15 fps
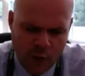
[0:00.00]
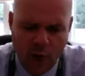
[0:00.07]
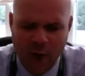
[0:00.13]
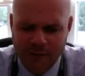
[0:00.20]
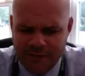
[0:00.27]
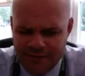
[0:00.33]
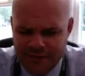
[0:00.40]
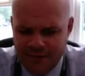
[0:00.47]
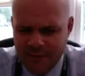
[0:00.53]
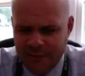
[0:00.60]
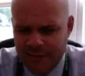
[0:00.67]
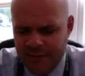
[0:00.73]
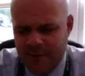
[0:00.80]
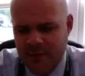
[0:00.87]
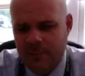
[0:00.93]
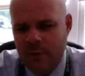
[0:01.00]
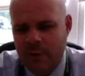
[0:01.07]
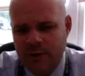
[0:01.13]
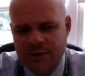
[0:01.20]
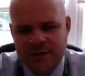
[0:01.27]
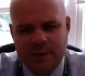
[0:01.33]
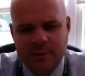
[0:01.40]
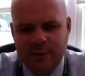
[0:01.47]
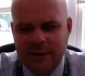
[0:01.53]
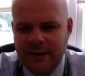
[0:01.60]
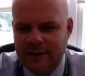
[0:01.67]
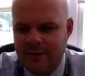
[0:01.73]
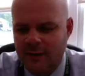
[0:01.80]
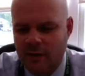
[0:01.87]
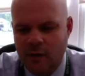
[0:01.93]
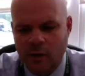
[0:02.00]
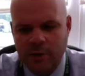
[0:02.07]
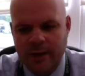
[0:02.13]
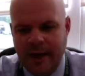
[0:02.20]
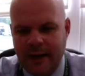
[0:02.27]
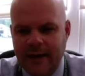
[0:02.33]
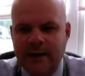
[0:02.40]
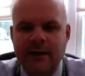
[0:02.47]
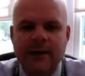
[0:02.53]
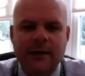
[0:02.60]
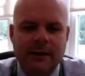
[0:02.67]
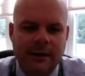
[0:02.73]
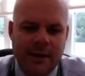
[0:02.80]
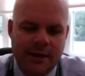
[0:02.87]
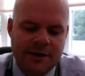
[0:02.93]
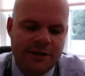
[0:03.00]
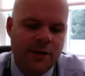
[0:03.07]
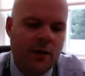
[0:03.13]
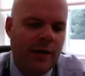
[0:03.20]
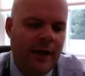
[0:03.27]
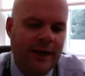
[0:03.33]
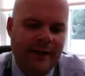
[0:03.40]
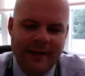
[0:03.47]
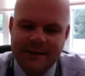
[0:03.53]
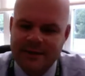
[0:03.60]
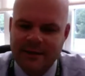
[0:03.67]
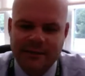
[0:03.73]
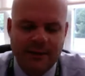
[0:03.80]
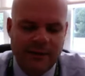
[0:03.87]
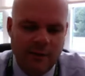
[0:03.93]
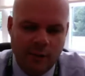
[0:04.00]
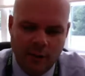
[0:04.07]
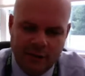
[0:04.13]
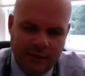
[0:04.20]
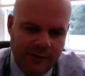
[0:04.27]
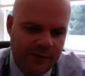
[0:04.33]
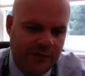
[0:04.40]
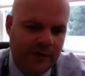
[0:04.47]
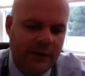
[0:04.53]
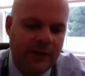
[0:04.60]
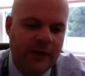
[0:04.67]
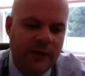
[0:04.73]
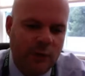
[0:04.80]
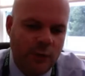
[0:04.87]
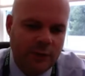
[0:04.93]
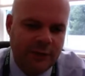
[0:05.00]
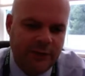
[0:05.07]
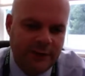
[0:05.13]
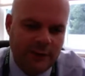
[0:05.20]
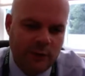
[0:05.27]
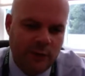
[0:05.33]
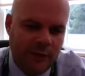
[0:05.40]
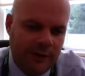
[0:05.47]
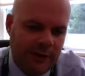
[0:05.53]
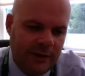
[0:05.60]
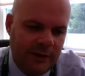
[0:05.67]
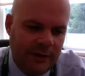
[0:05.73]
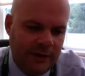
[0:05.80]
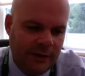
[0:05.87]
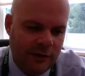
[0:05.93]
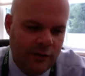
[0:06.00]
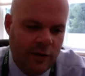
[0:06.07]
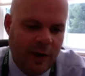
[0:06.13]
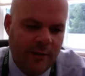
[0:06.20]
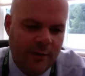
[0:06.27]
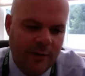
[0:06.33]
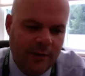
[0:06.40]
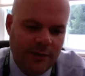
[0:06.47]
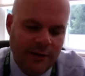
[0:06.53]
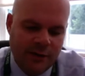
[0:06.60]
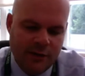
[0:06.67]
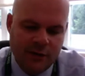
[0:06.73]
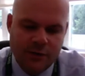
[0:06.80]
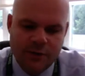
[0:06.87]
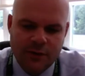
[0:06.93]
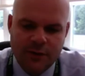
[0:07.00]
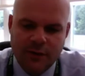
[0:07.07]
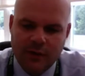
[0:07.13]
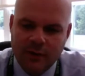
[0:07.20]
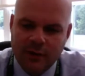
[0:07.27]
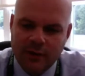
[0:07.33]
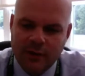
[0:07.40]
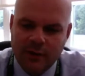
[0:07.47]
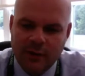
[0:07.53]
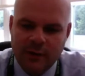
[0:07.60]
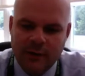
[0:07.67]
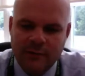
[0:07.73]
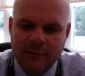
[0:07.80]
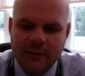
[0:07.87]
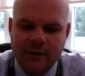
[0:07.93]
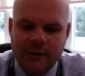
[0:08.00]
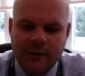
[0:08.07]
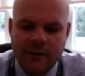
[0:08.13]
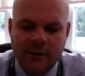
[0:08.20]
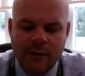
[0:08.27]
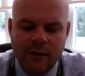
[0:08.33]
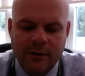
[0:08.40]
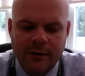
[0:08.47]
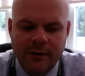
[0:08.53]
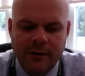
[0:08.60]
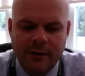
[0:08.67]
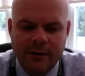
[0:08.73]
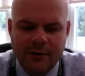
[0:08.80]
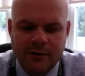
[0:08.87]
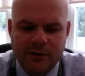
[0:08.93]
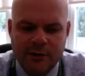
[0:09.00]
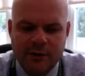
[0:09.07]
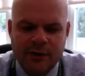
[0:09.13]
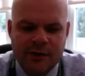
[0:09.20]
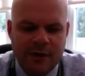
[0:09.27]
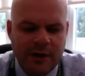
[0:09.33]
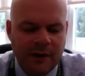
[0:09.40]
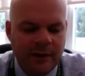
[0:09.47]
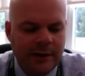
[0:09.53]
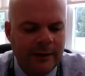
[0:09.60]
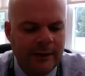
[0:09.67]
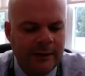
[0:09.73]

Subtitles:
Obviously, if it's an emergency, please don't hold back. Let us know that that's something totally different. We'll deal with the trauma and the issues, if students are